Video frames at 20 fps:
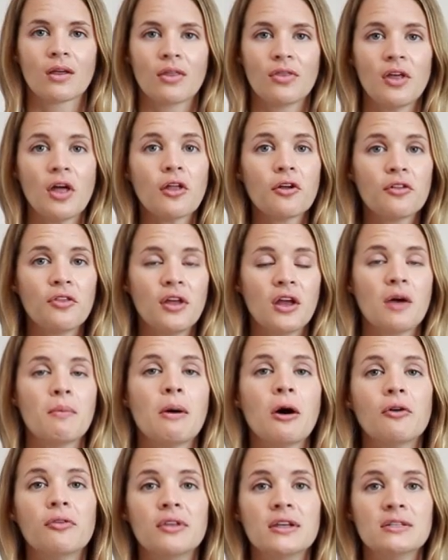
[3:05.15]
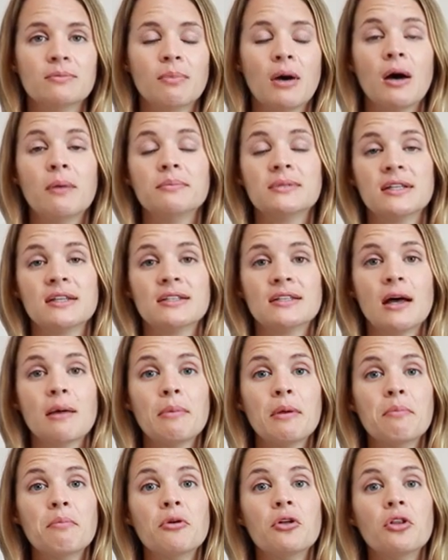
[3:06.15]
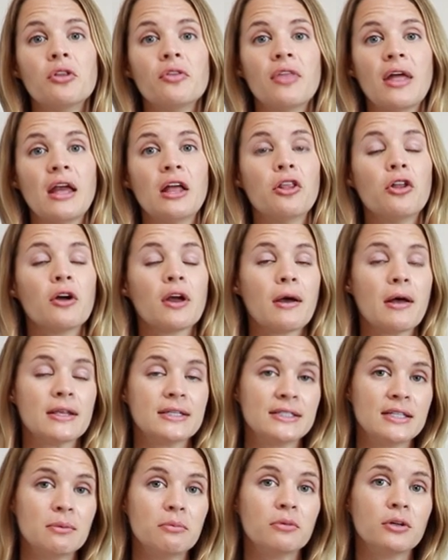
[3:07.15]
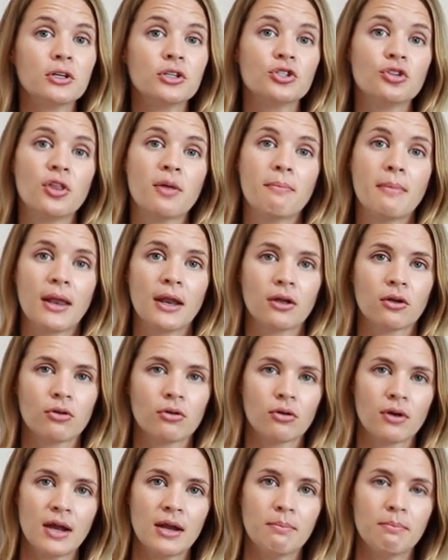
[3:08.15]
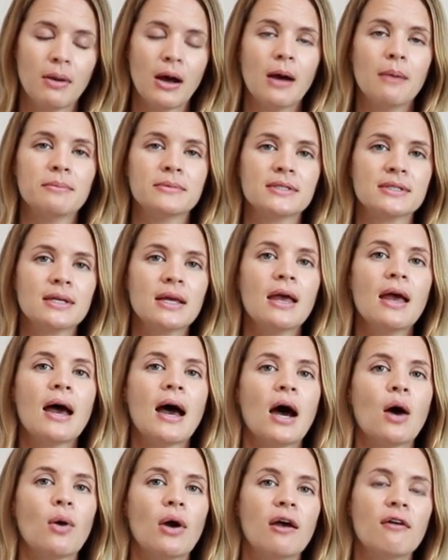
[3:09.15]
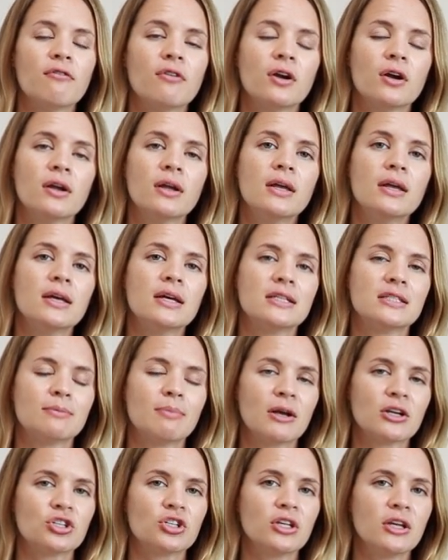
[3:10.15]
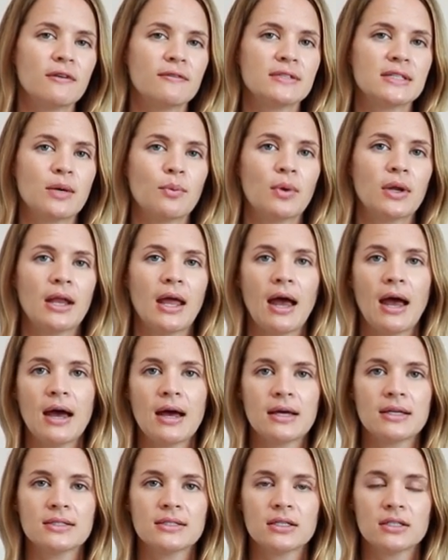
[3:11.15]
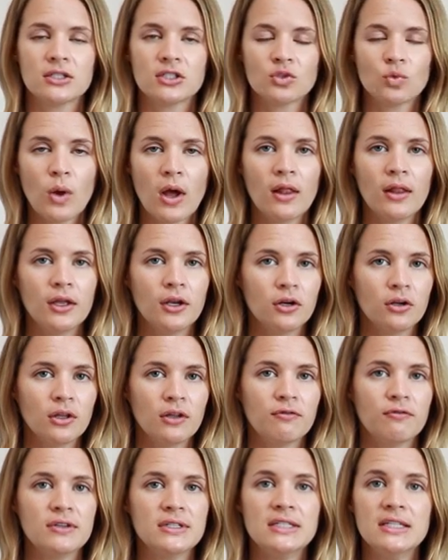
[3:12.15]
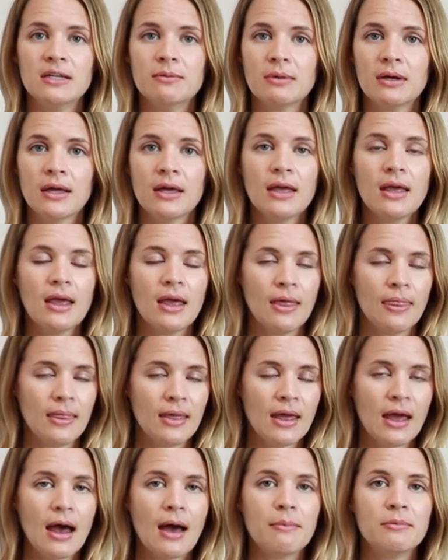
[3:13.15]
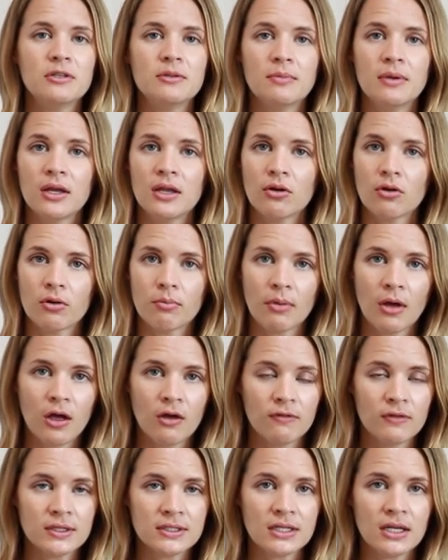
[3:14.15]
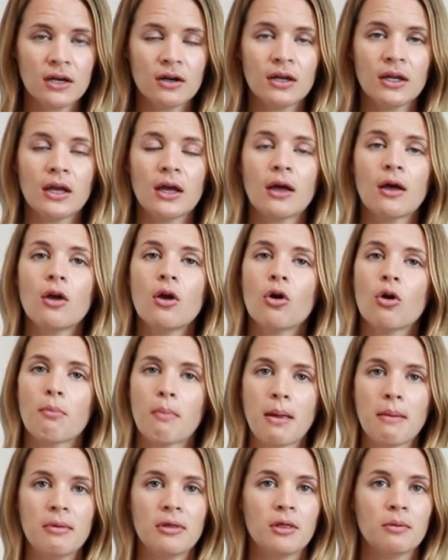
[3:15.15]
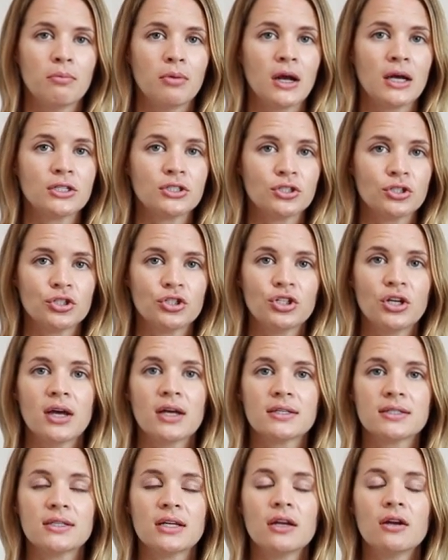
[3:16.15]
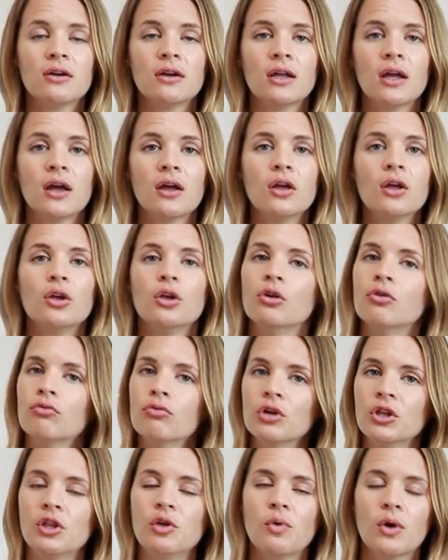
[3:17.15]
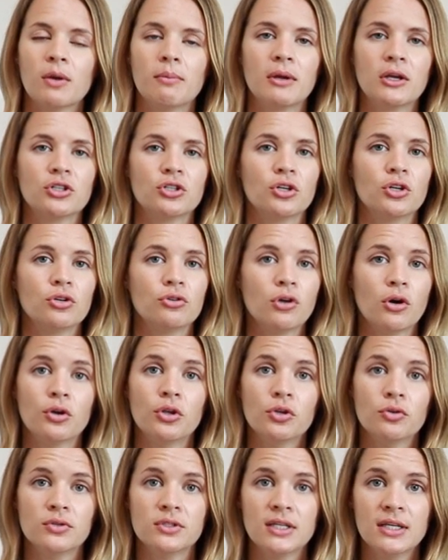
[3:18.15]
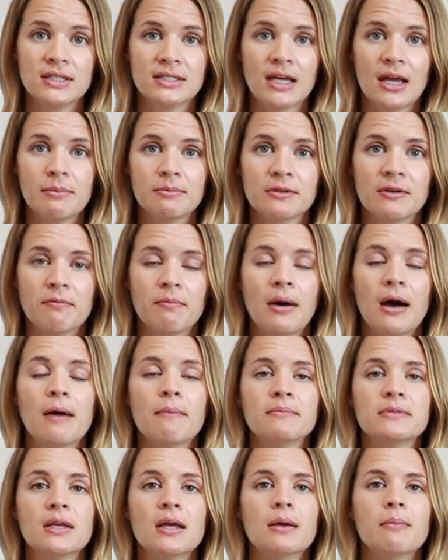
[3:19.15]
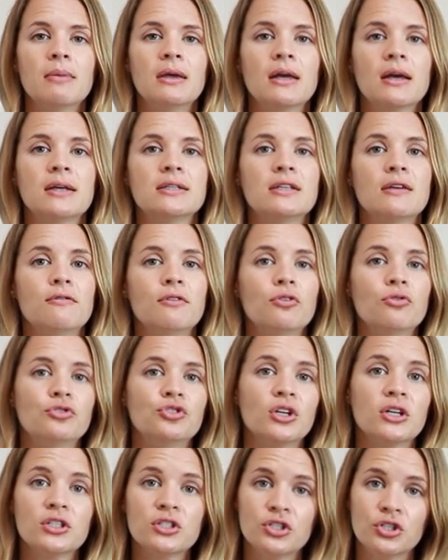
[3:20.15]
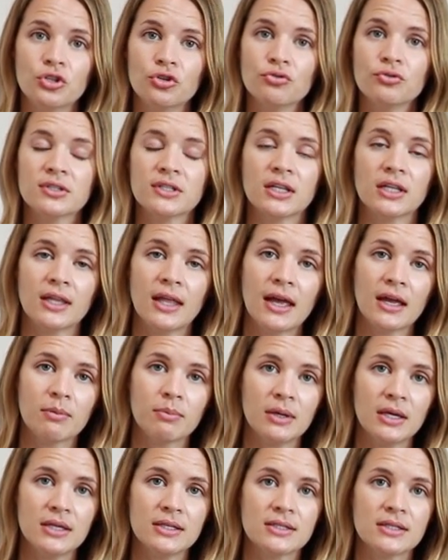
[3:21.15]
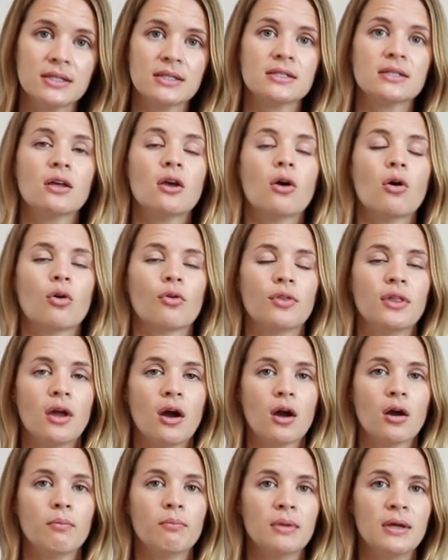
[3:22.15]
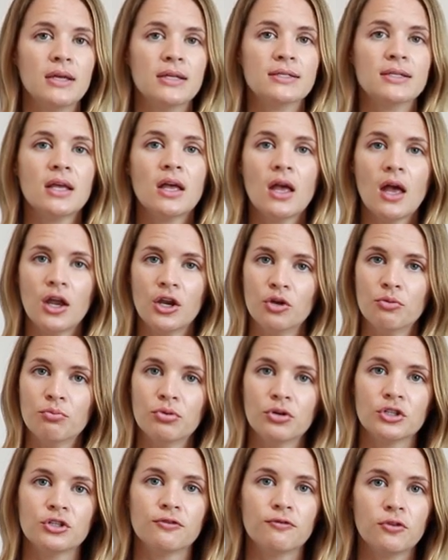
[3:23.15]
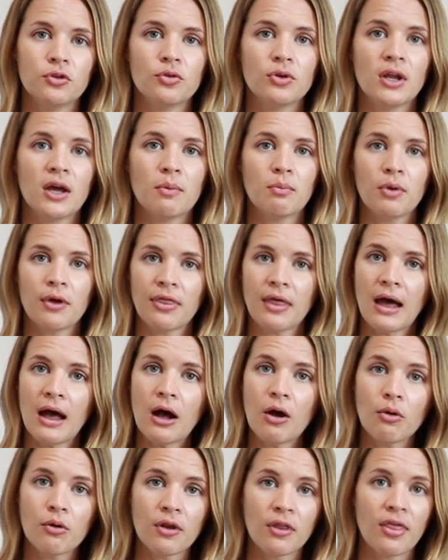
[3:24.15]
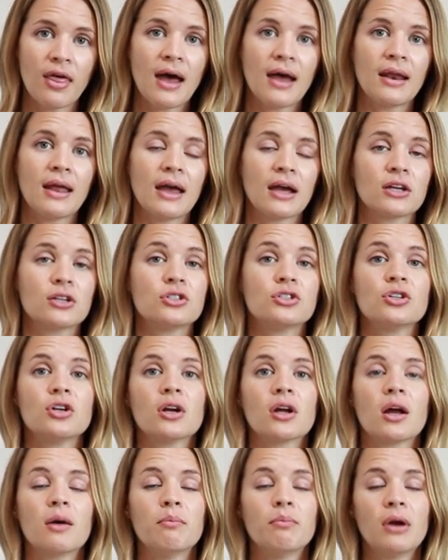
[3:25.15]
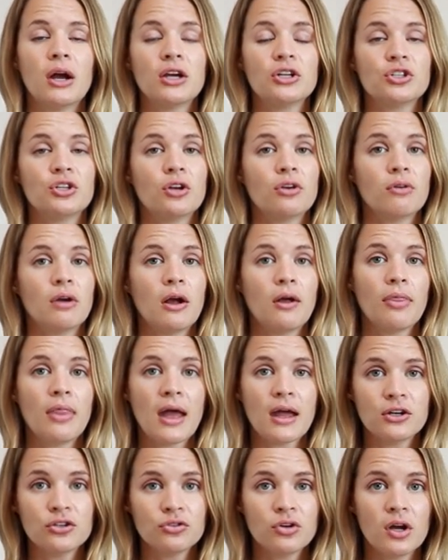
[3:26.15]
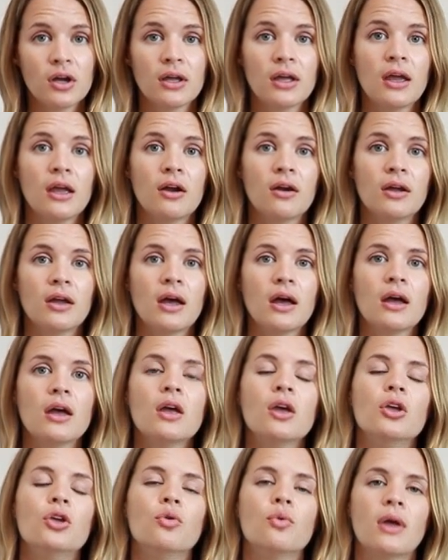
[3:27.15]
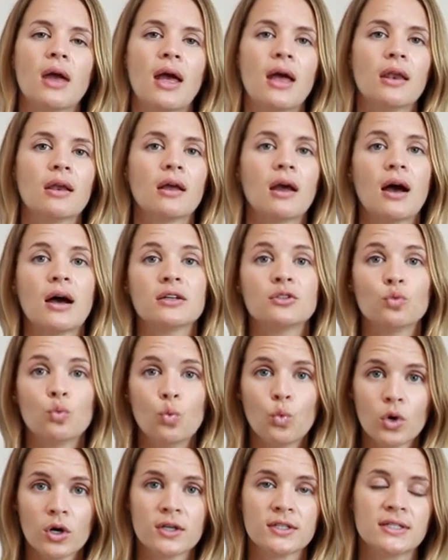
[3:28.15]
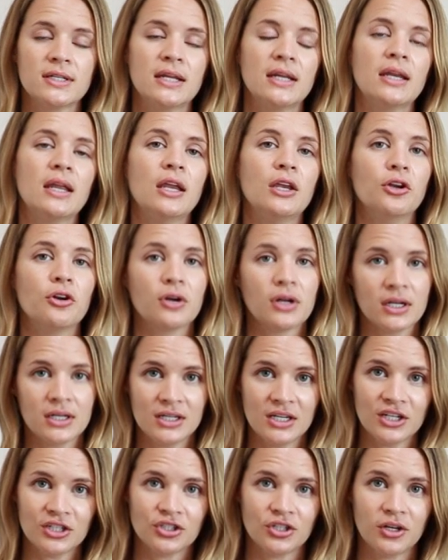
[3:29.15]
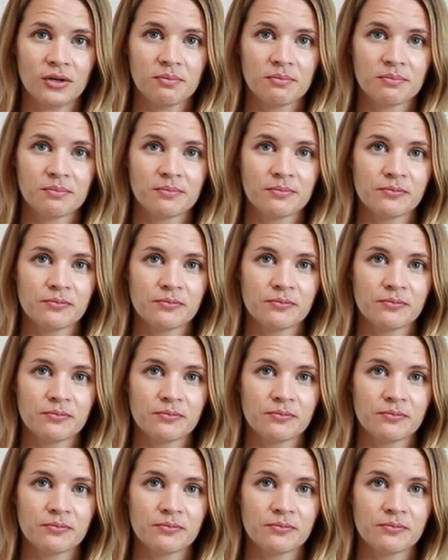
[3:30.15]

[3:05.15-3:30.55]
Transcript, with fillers: The other thing about these pumps is a lot of people, they look similar to the medical grade pumps. However, especially if someone has swelling or lymphedema in the abdomen or pelvis area, or maybe the breast or chest area, you really want to make sure you don't use these types of pumps, because if you just use the leg pieces or the arm piece and you push fluid up without that extra compression around that trunk area, you can cause worsening in your condition.